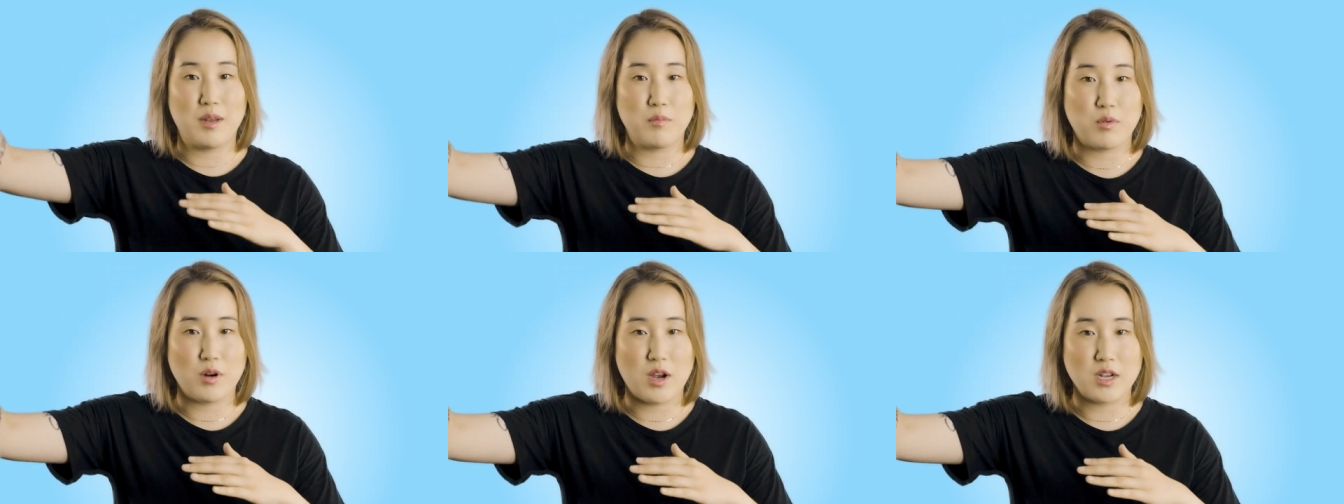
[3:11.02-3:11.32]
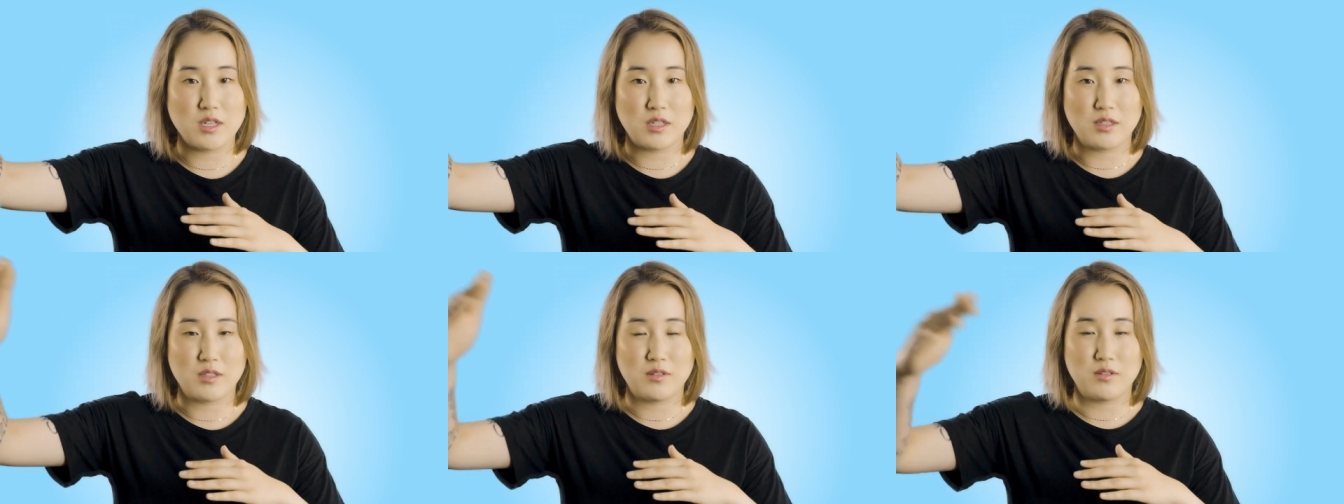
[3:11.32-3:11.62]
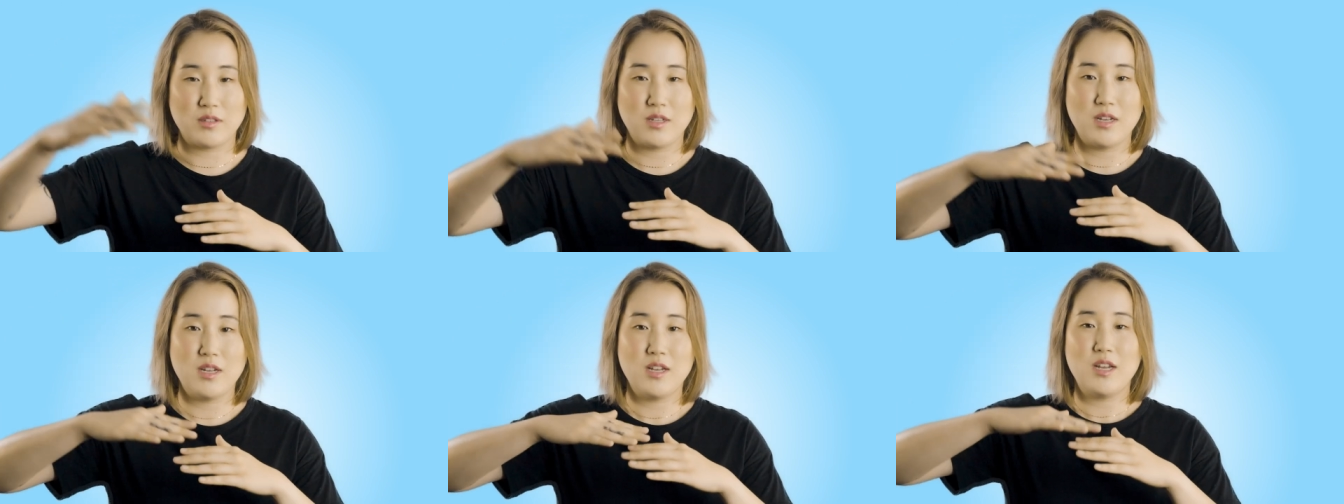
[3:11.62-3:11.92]
main
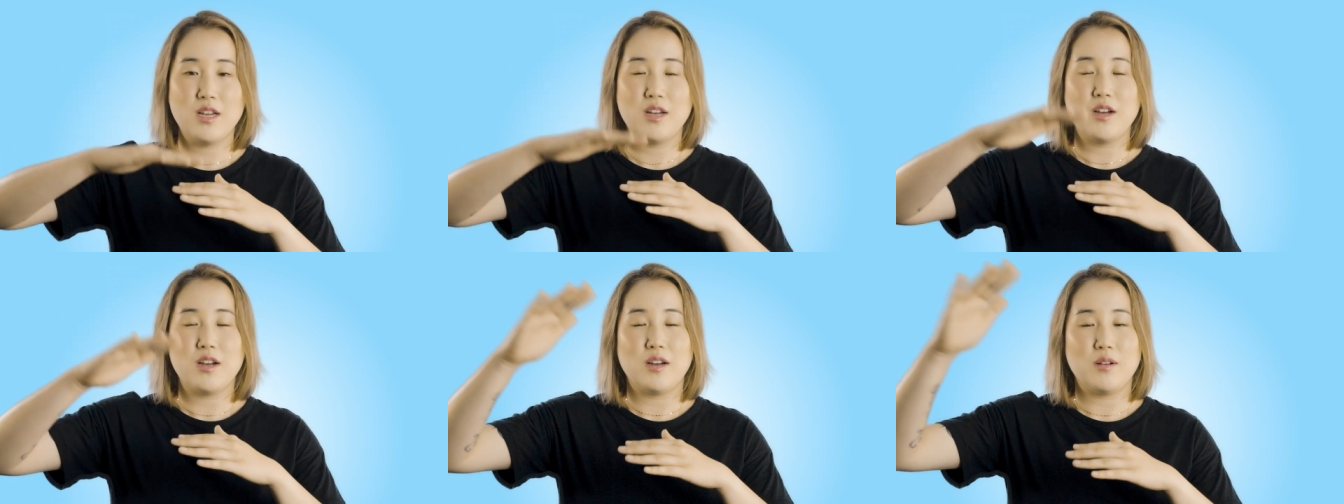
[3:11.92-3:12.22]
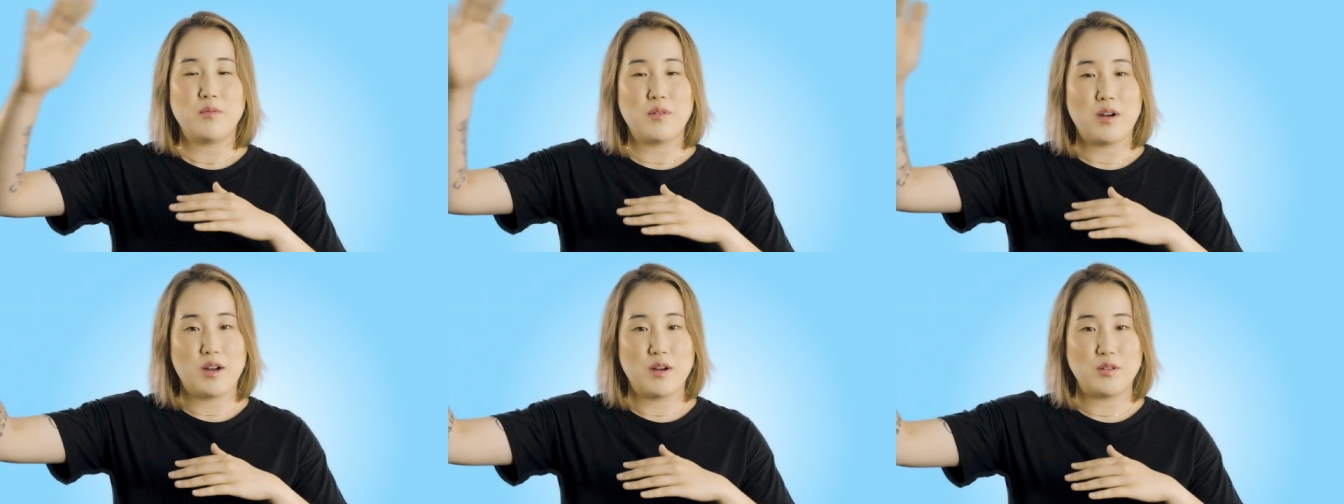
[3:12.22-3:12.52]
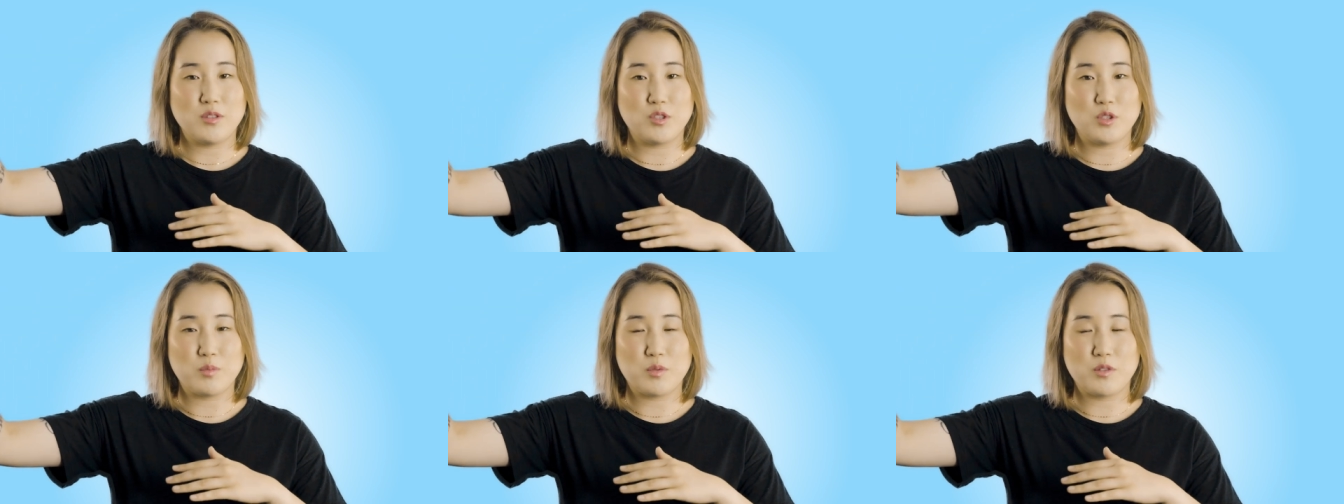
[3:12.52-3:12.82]
project
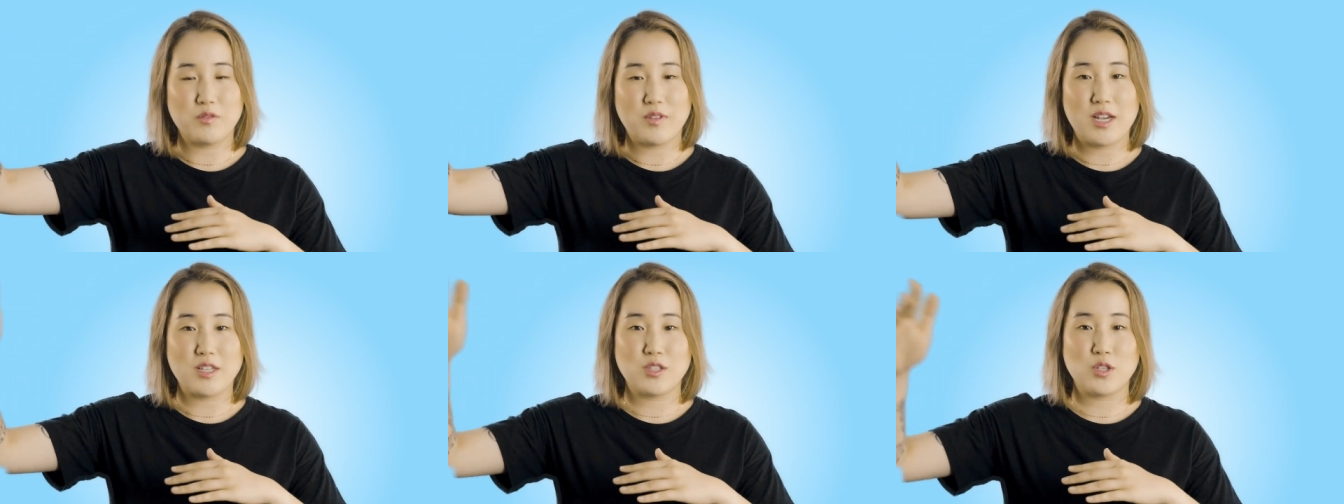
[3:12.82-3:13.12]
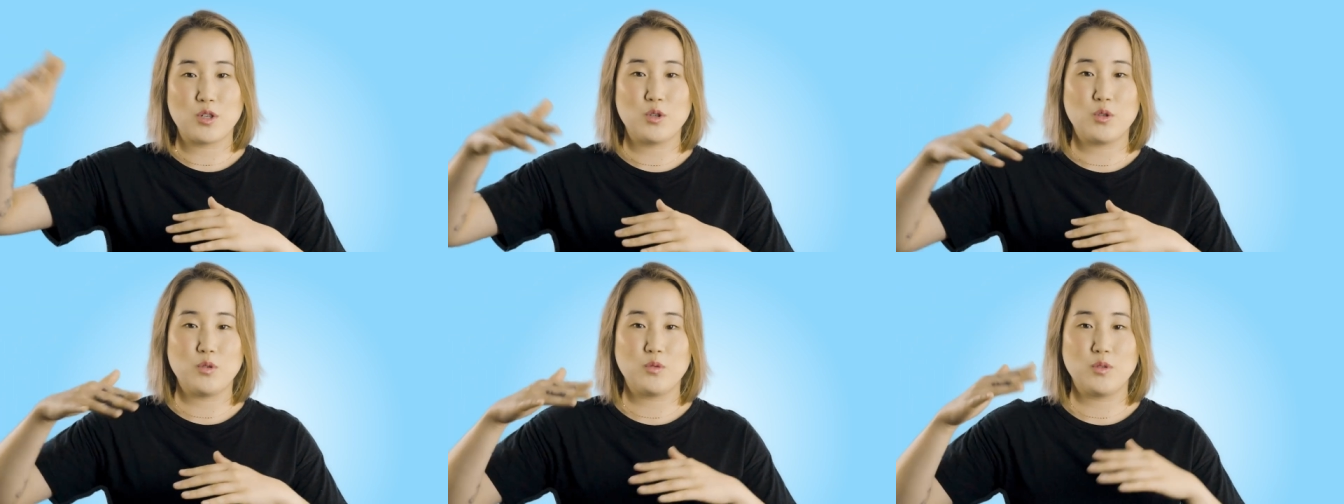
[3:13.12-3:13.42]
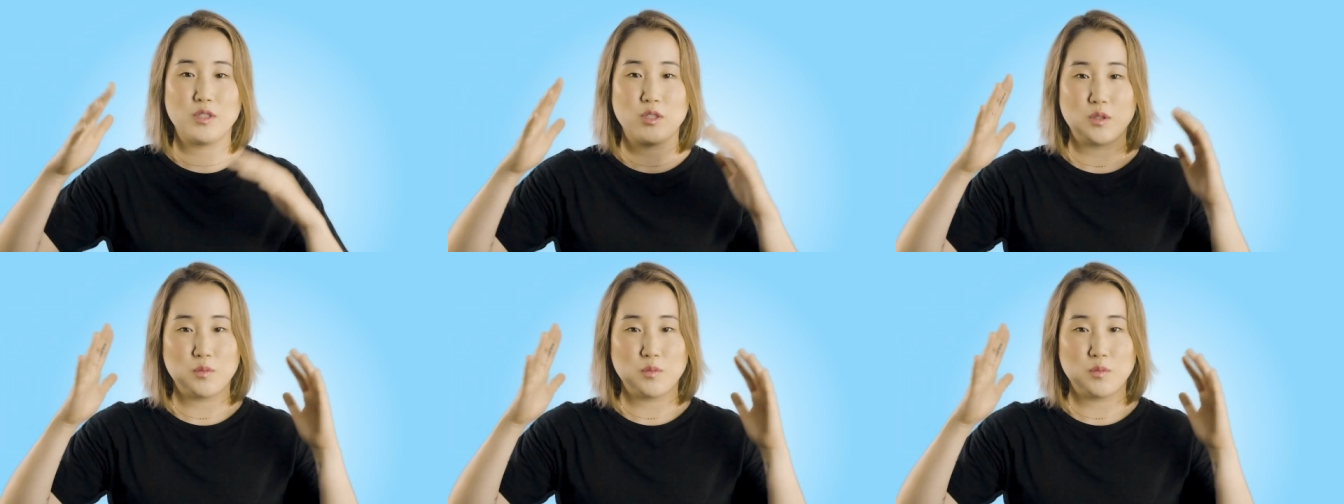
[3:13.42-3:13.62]
supervisor who